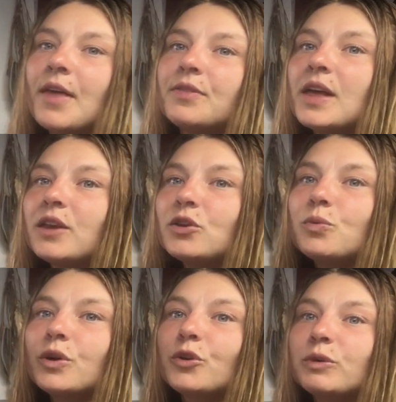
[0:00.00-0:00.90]
Then you
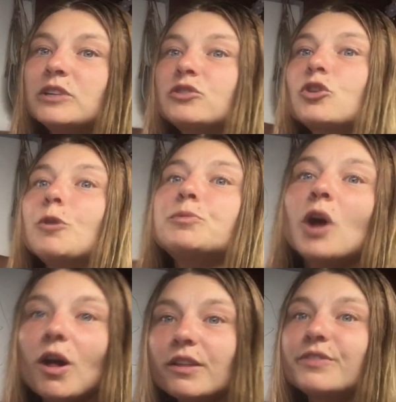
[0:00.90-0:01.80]
want to resculpt
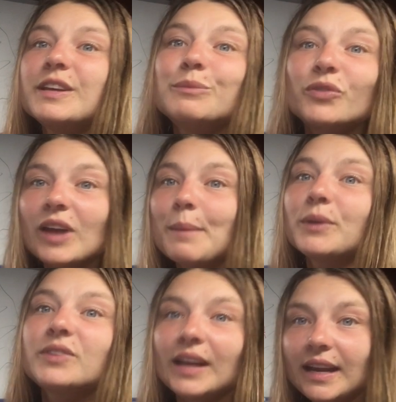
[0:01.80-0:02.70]
all of them
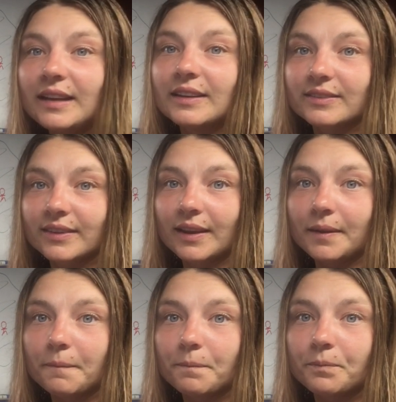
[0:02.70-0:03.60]
simultaneously.
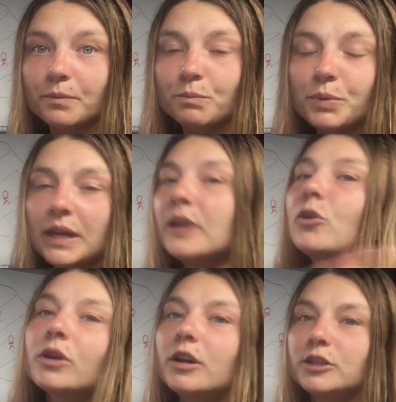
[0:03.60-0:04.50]
But in
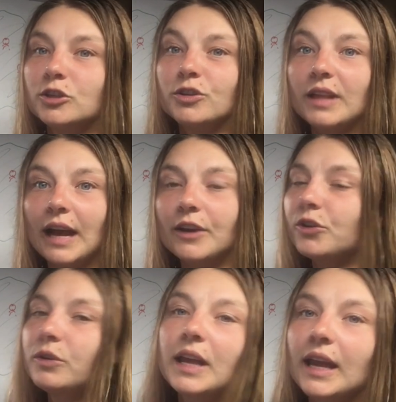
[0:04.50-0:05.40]
order to do that,
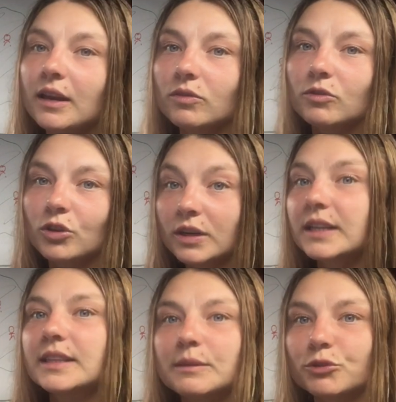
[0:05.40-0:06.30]
you can't look
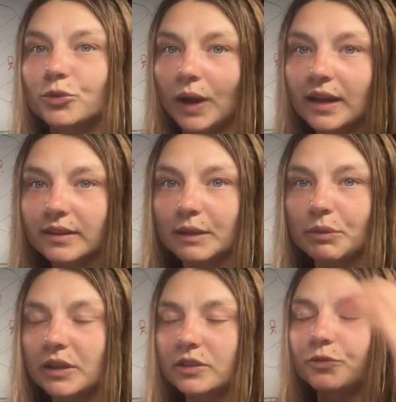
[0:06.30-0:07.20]
at them directly
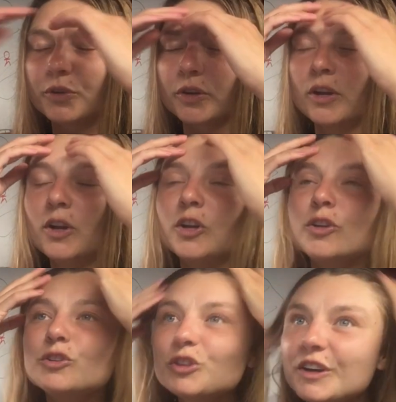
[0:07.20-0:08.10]
because if you're
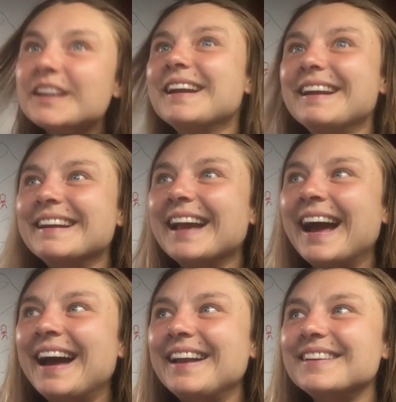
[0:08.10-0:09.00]
looking
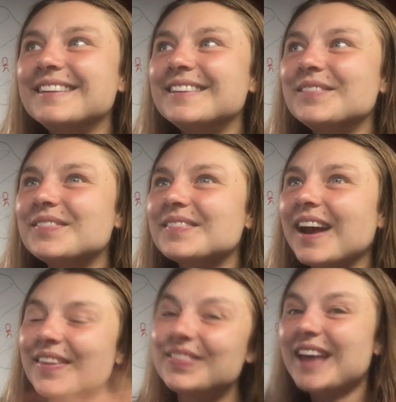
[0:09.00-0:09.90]
at
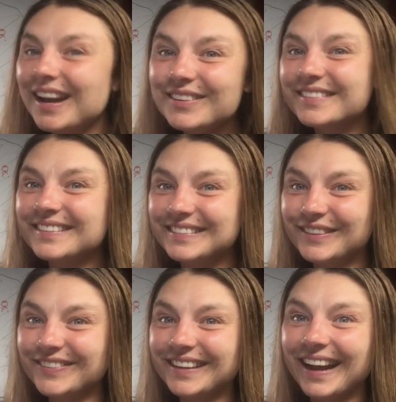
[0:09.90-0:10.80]
a thousand
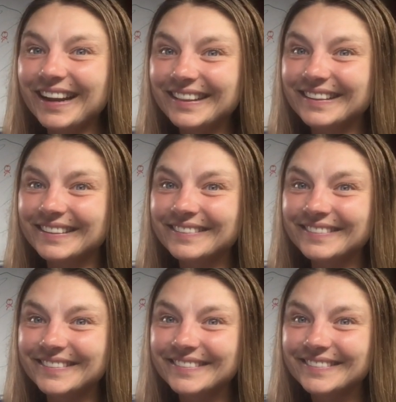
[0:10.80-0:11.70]
different
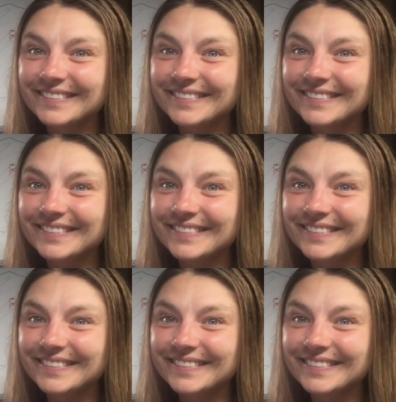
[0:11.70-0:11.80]
islands,